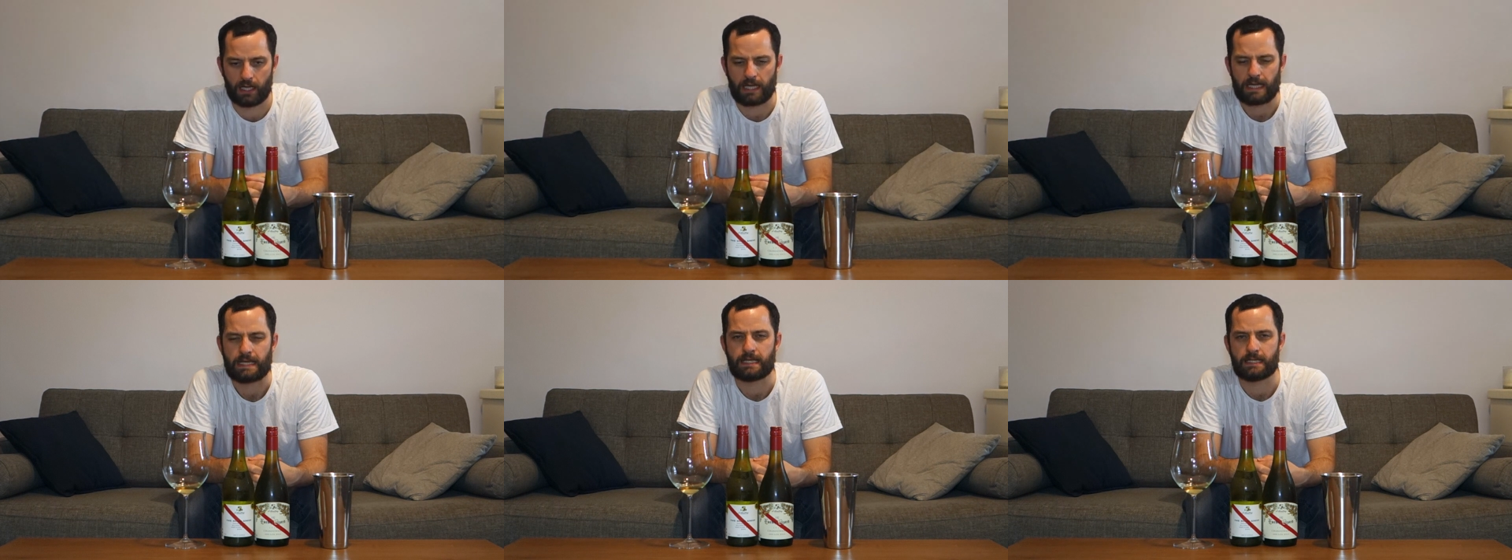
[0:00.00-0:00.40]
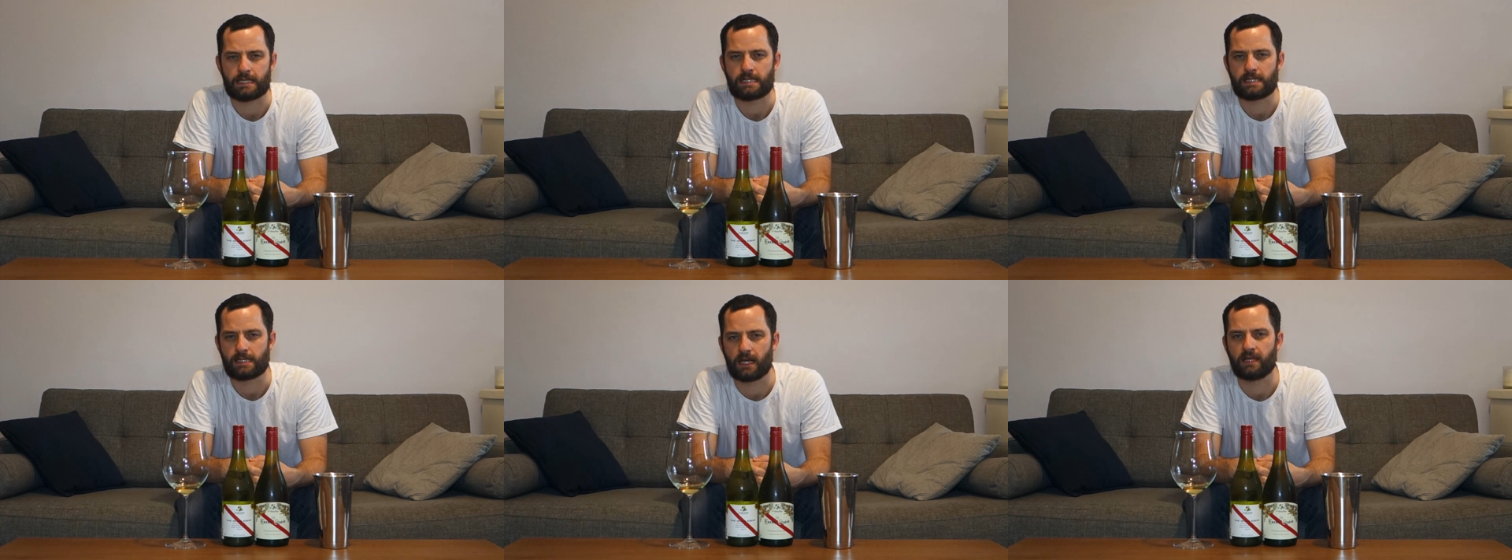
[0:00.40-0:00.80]

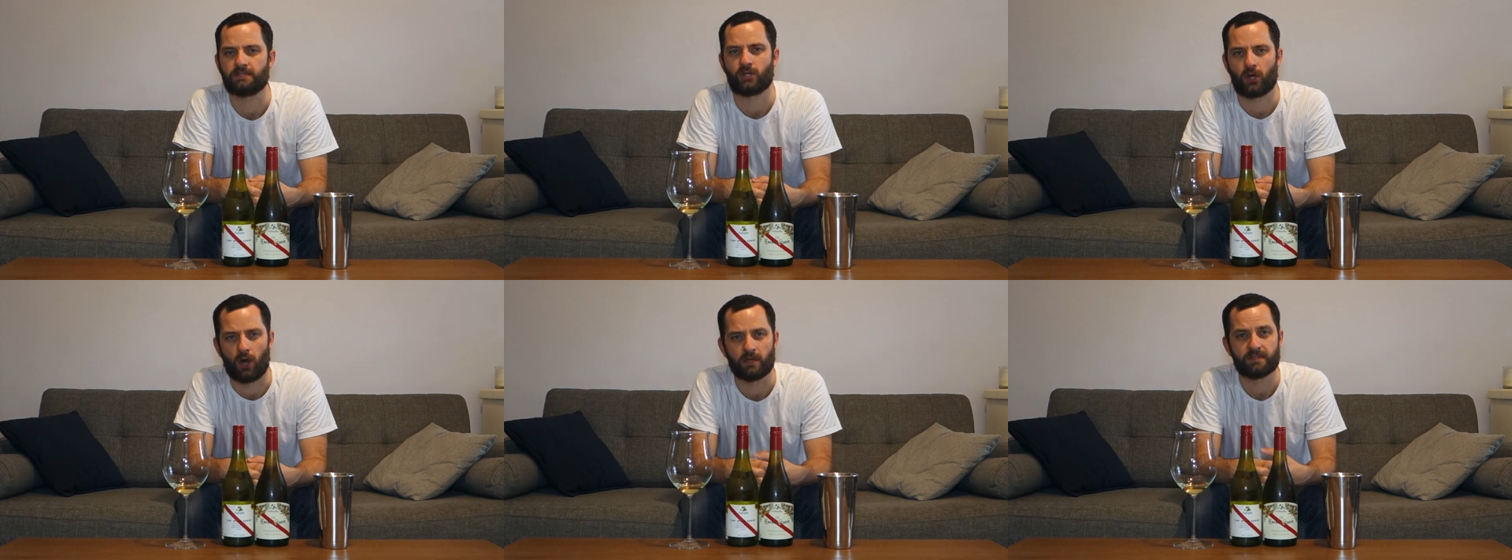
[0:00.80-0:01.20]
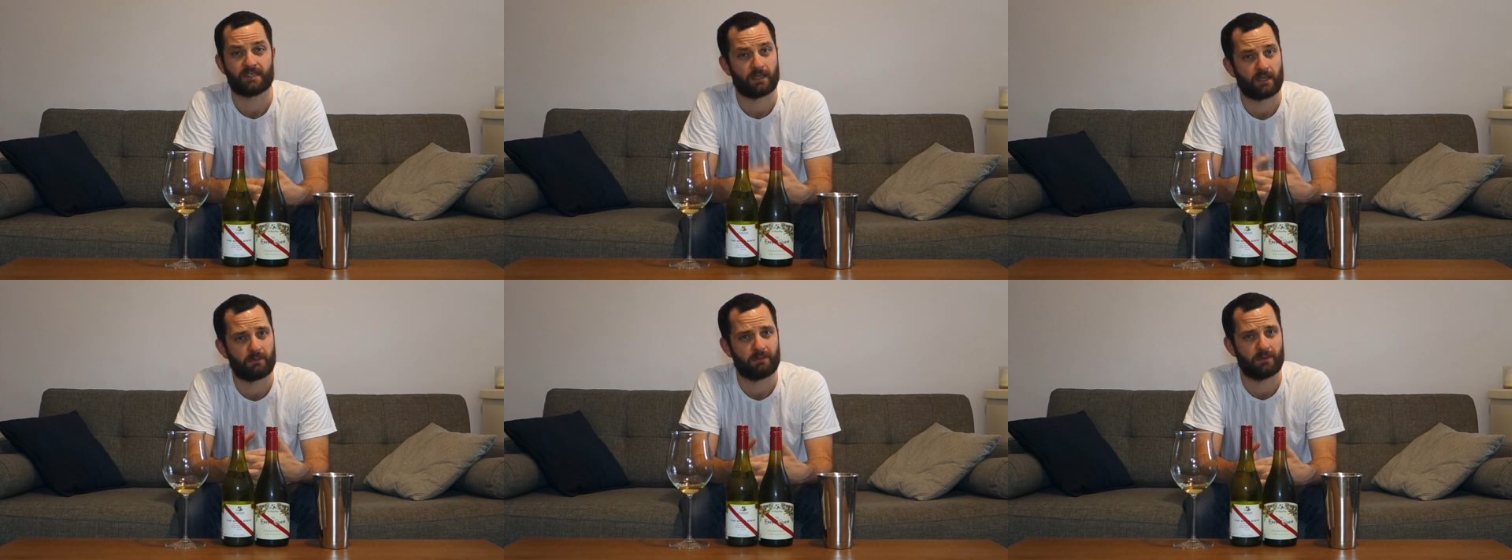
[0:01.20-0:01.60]
it does
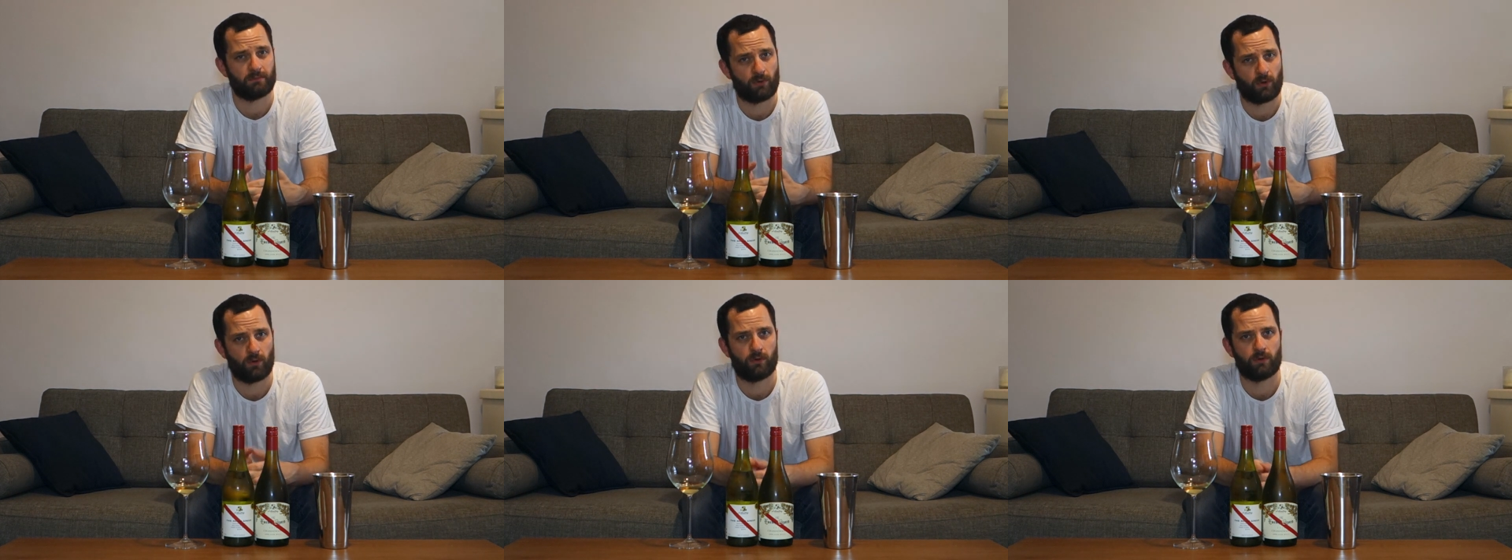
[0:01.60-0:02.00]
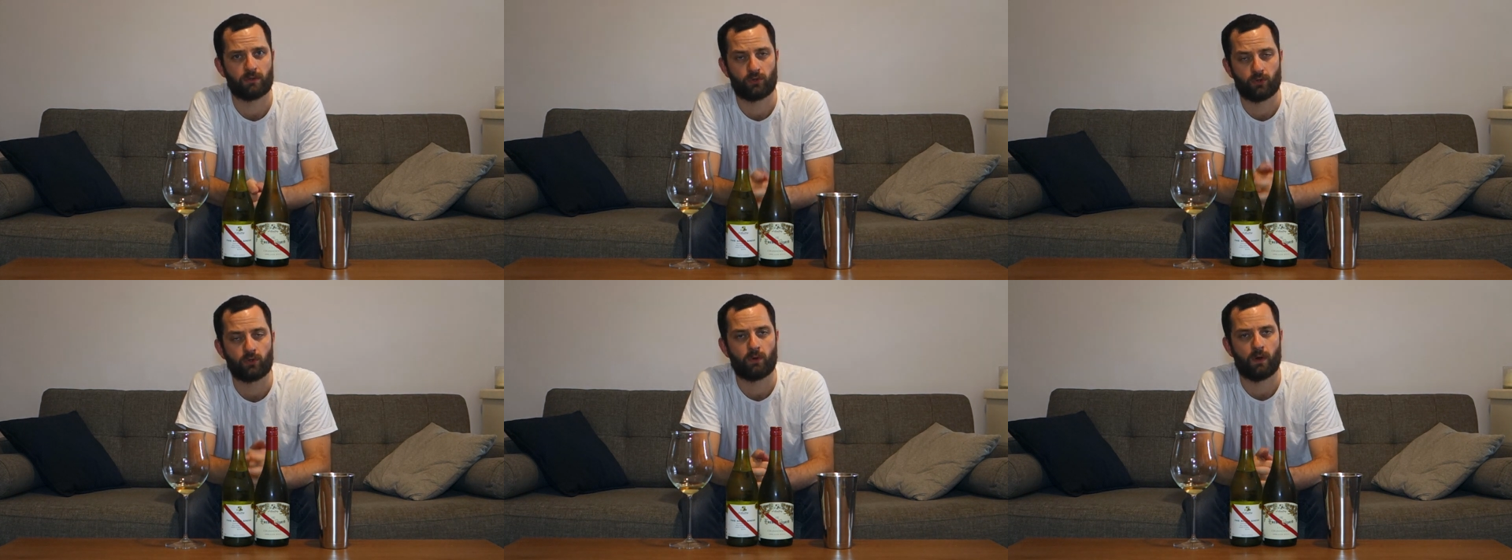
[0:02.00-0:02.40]
cost a little bit more.
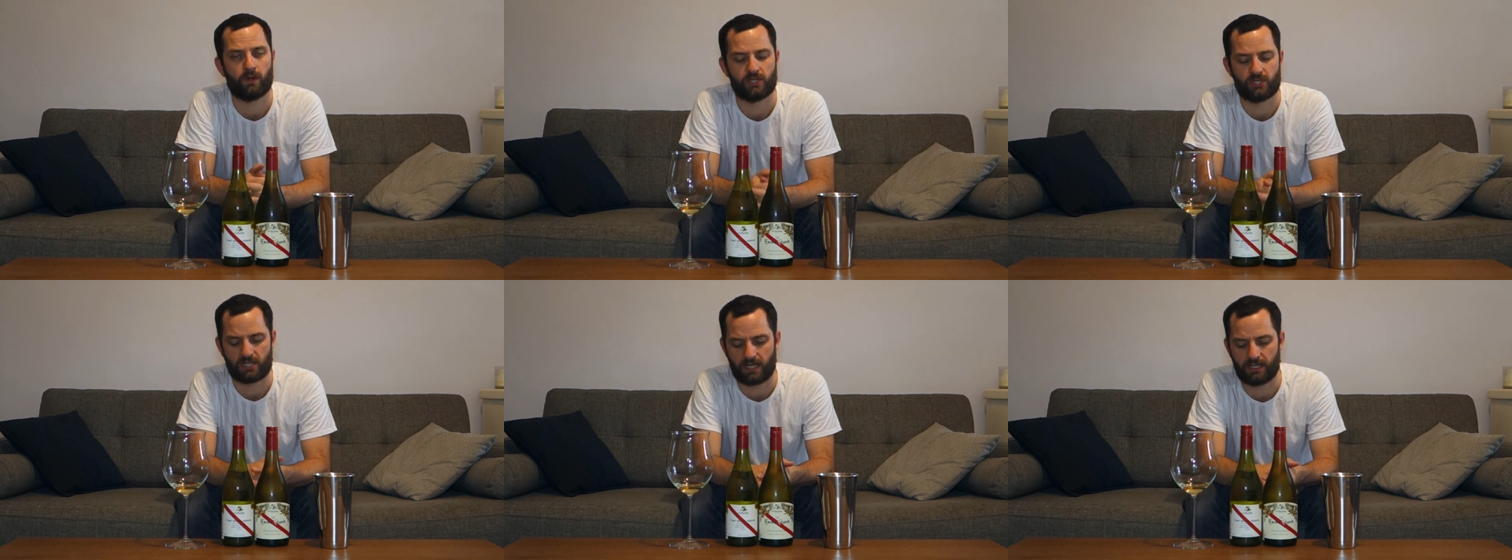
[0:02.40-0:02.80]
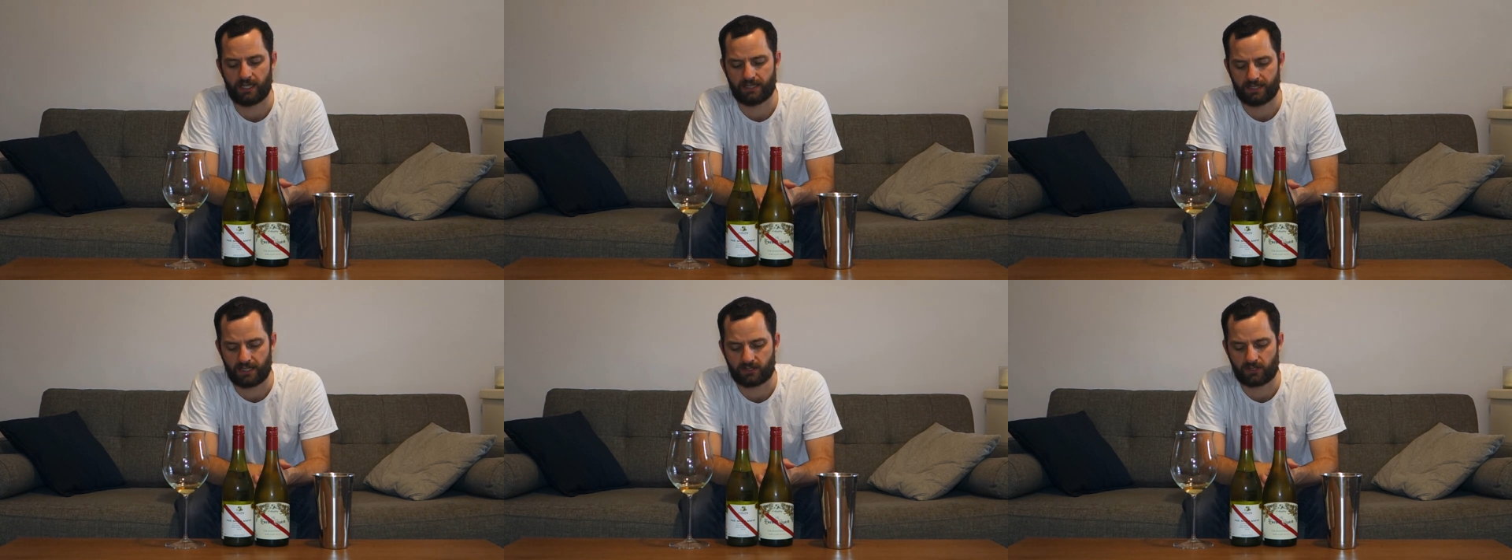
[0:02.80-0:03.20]
A good quality
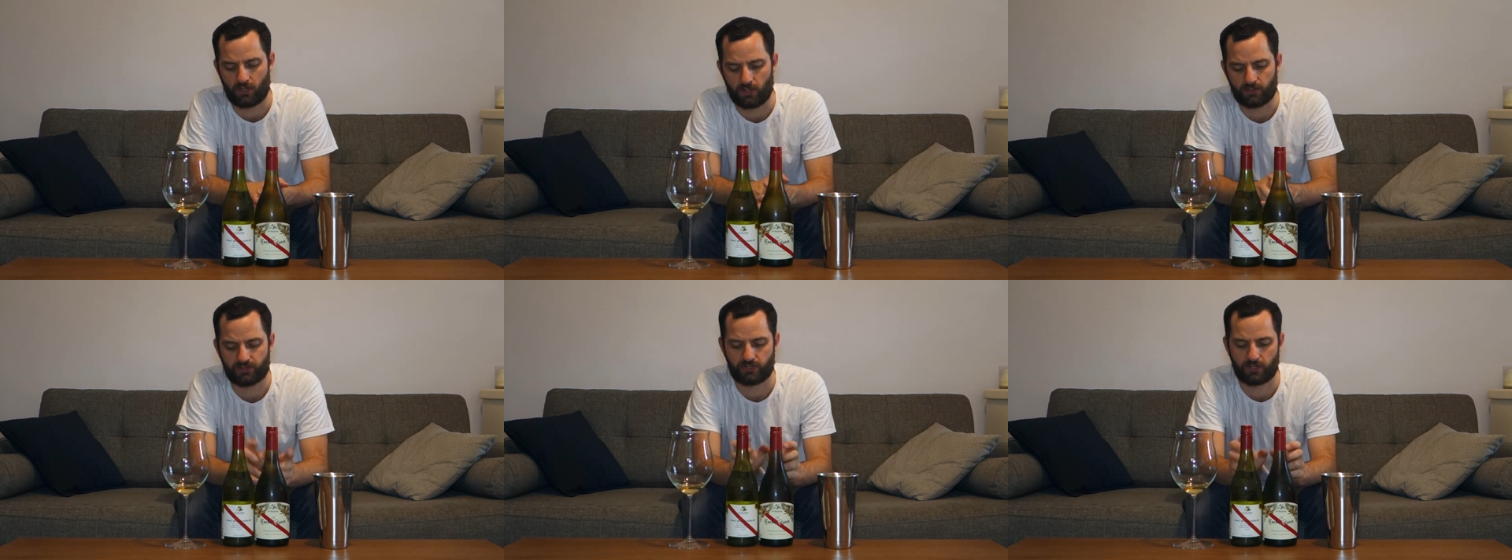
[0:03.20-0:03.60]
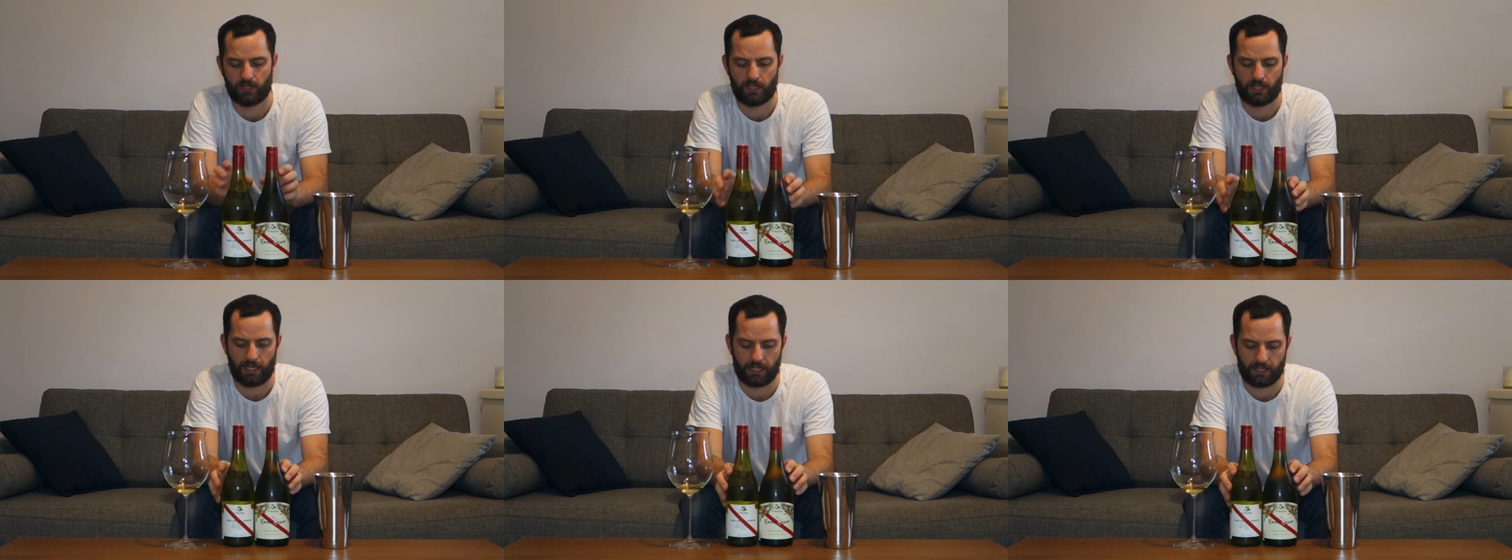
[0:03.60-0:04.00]
Chardonnay does cost
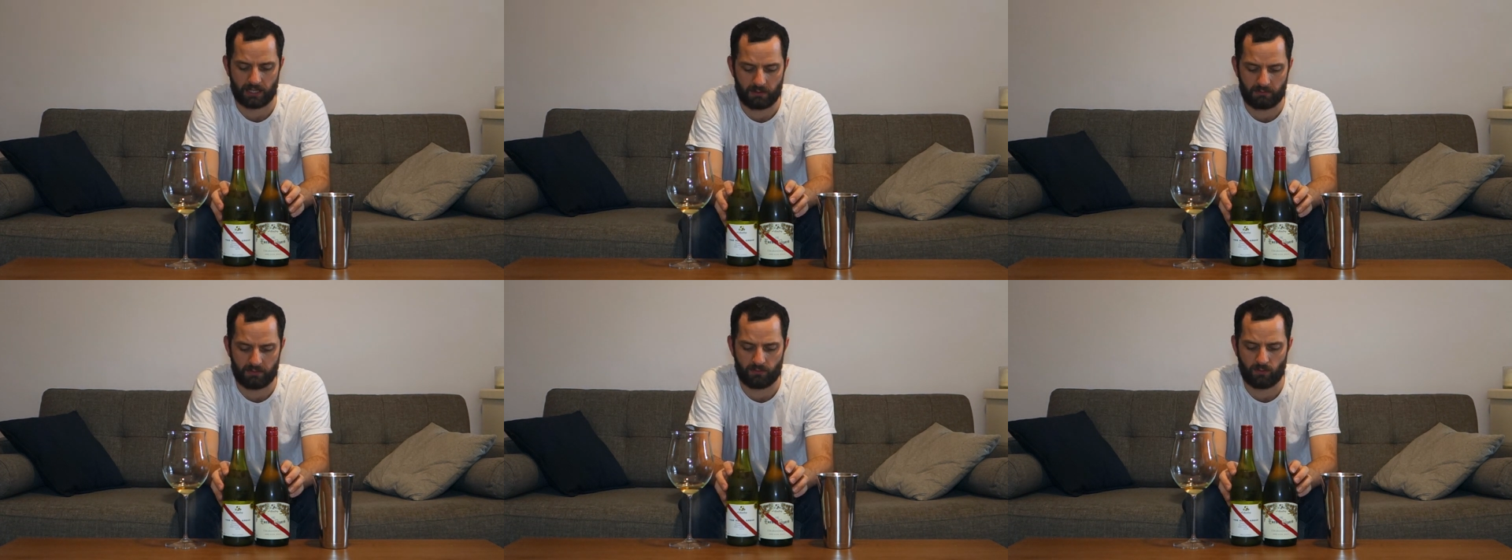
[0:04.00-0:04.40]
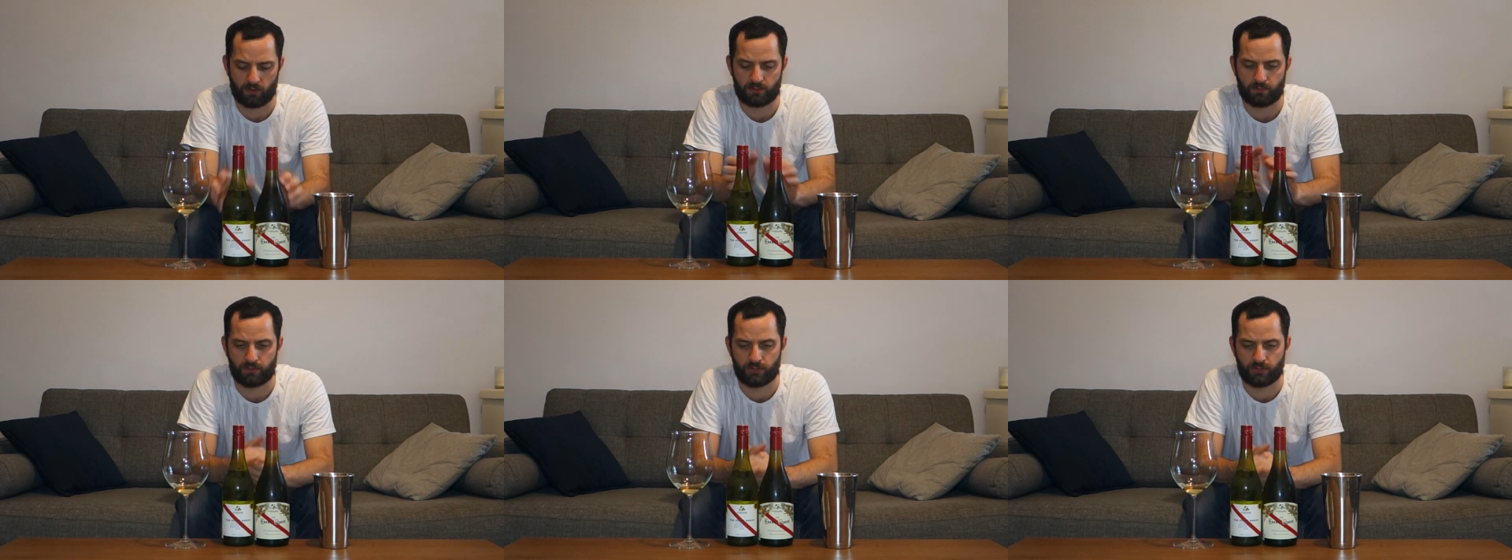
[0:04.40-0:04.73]
a little bit more to